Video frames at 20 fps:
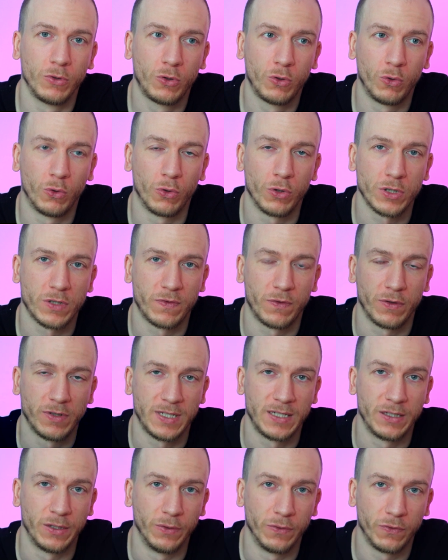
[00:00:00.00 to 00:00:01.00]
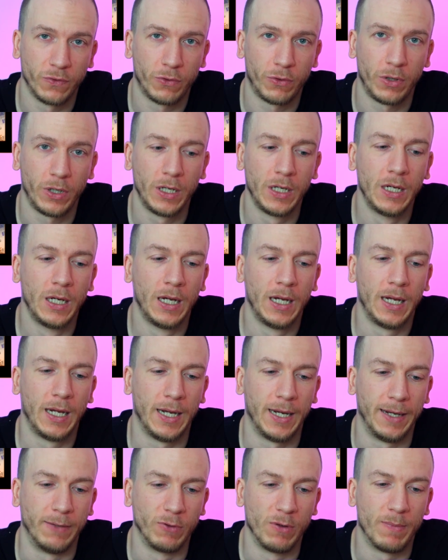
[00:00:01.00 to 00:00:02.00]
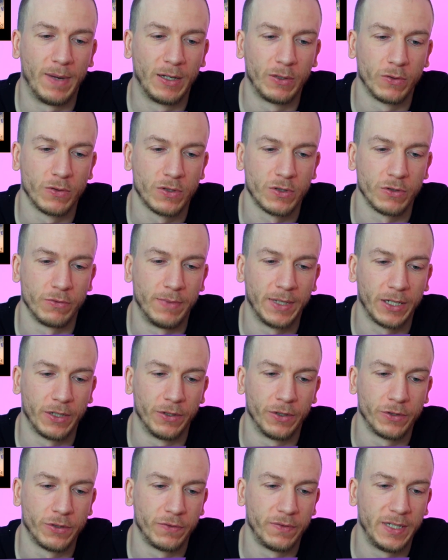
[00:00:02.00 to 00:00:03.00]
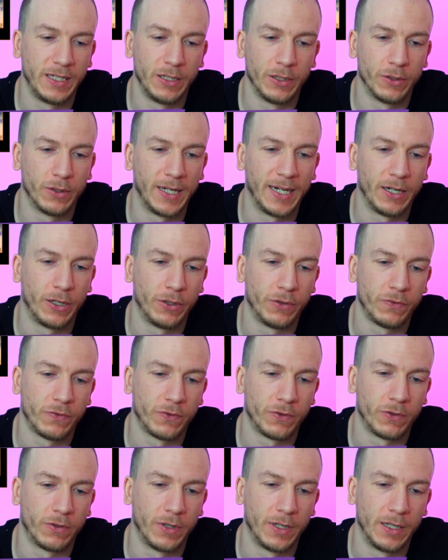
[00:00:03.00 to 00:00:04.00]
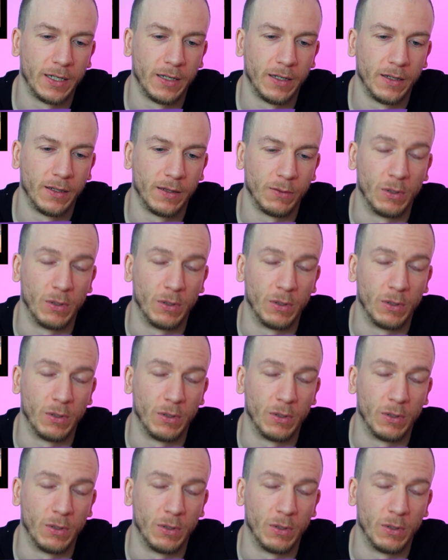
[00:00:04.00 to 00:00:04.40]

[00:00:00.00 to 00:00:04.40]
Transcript: course for season four, and we might also make another video later for uh,